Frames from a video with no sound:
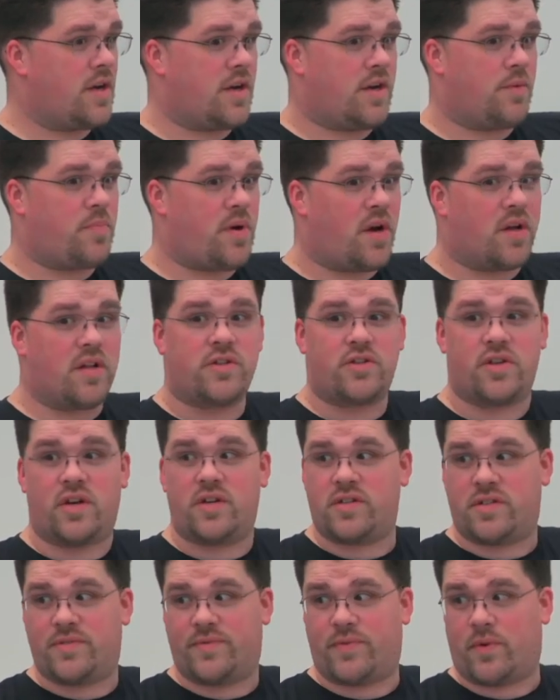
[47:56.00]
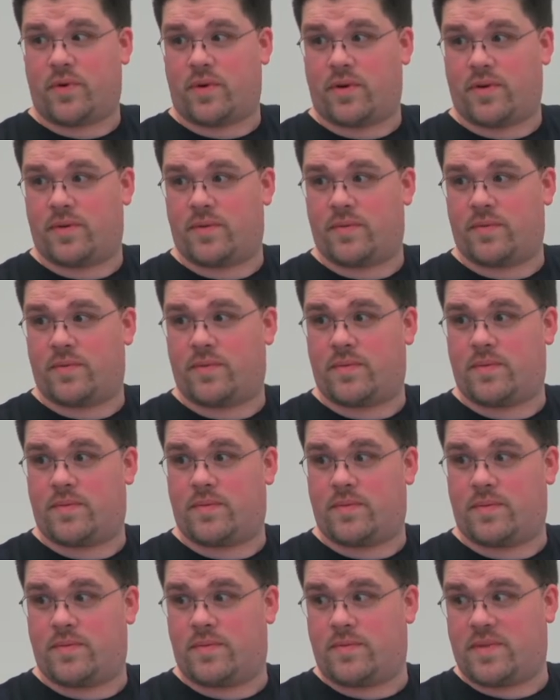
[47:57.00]
I apologize for
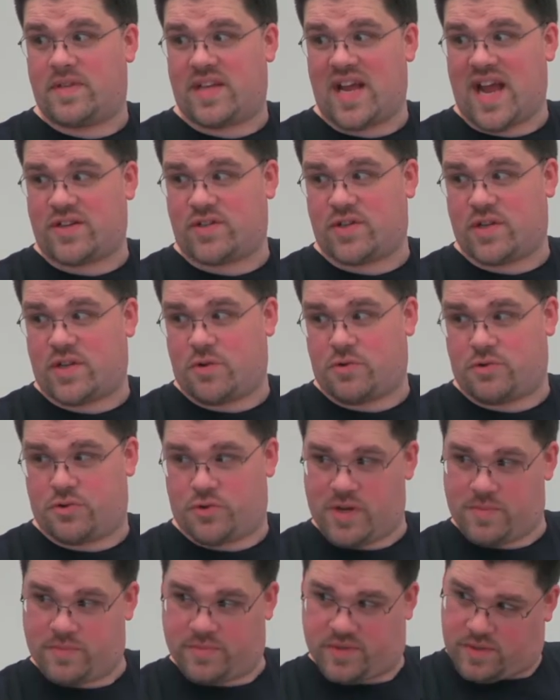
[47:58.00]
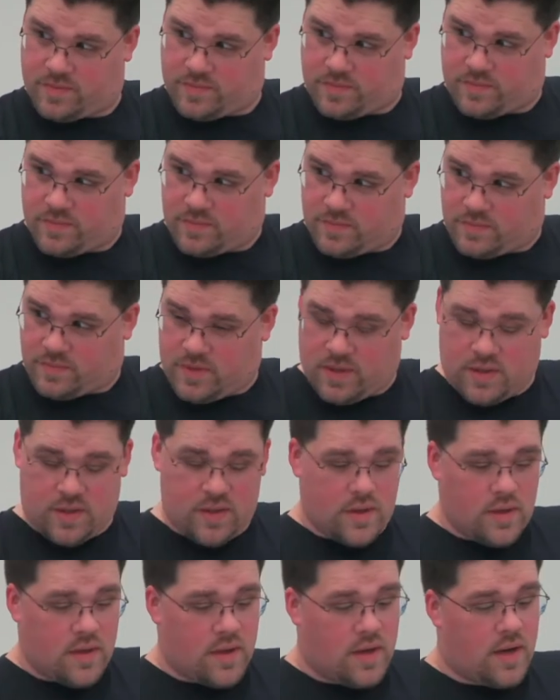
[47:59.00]
dashing your dreams.
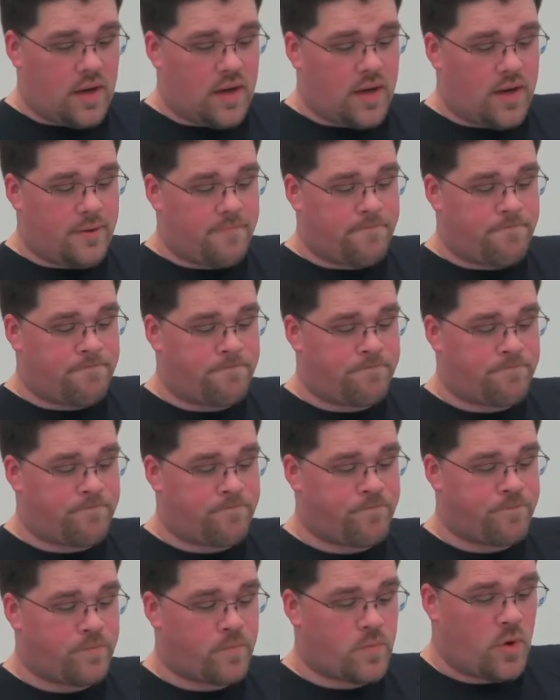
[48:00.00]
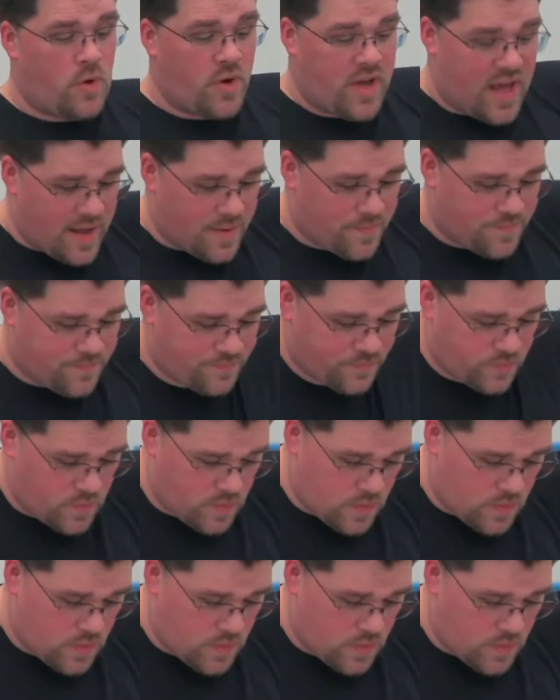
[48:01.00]
Um, okay,